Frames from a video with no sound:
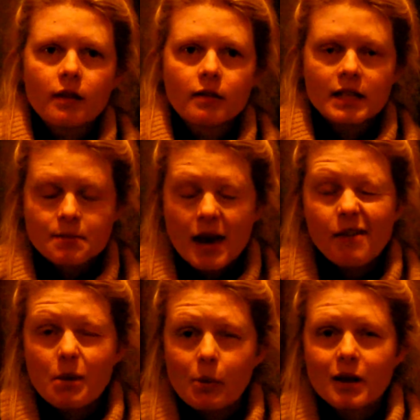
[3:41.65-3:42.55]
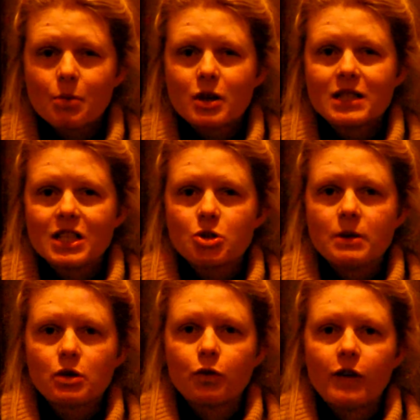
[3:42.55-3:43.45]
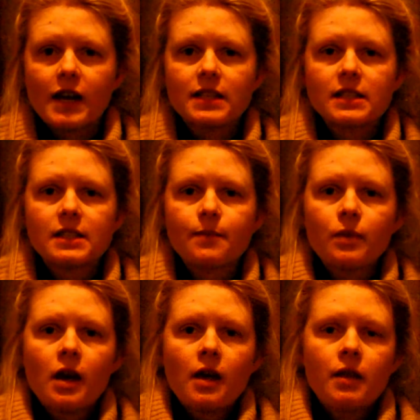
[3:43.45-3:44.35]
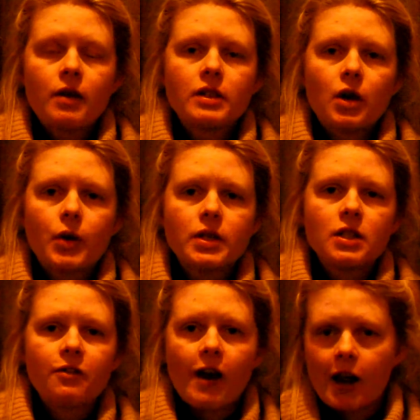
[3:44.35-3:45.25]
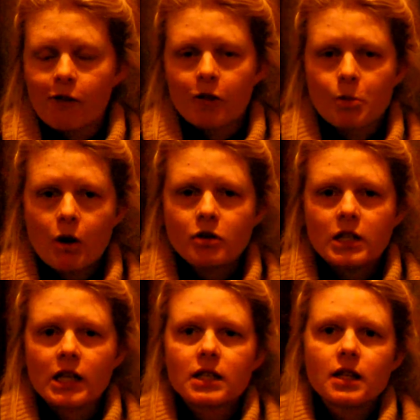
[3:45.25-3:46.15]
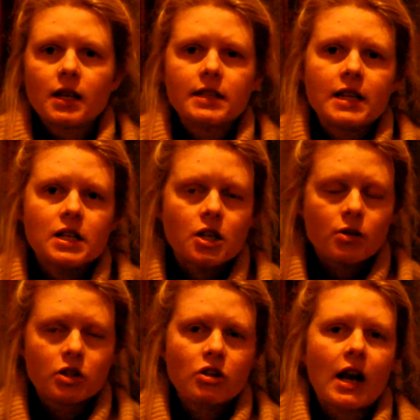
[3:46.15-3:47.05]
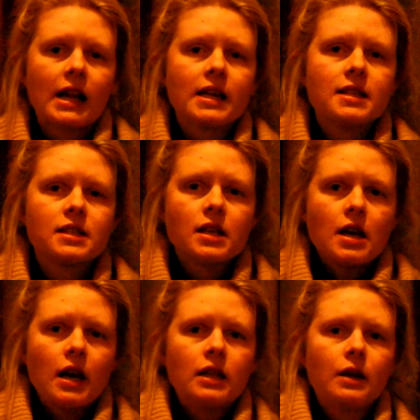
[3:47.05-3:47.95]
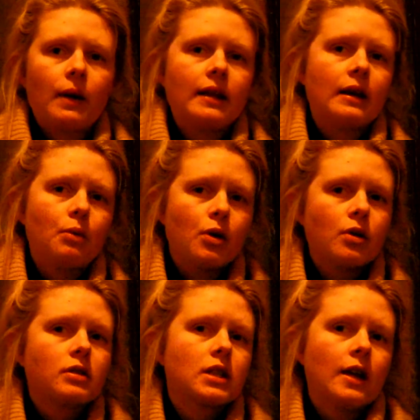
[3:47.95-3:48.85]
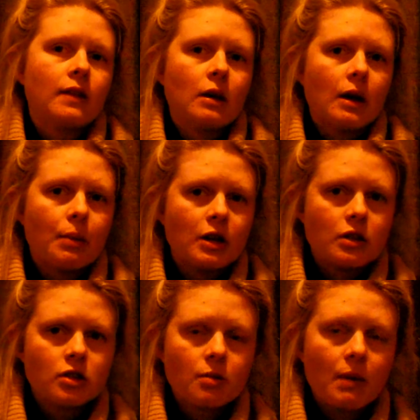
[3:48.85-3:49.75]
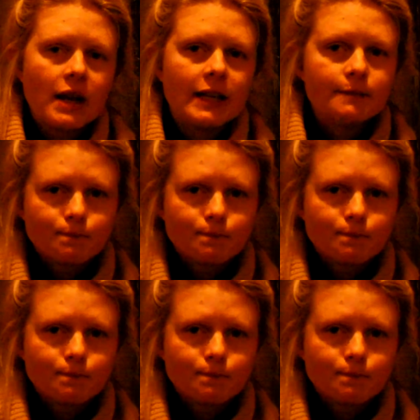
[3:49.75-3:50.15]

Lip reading: this may have been one of the most detrimental factors that resulted in the failure of the project, as they didn't know Australians and the way they worked and their opinions on money.